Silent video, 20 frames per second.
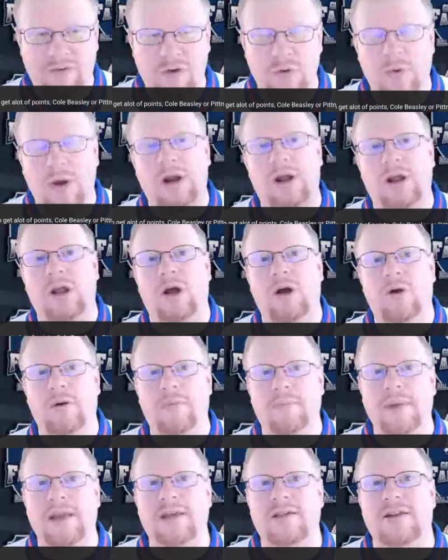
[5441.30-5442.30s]
you want to go and
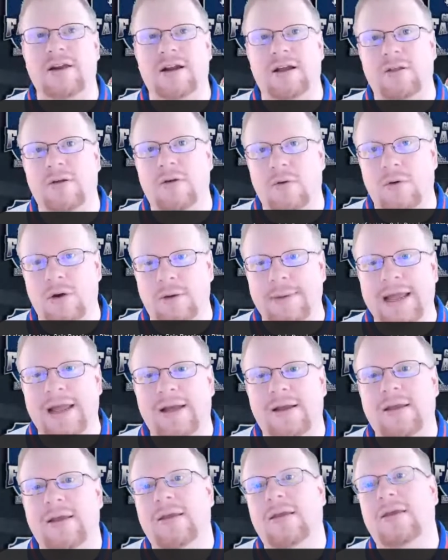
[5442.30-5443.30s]
base it on the quarterback,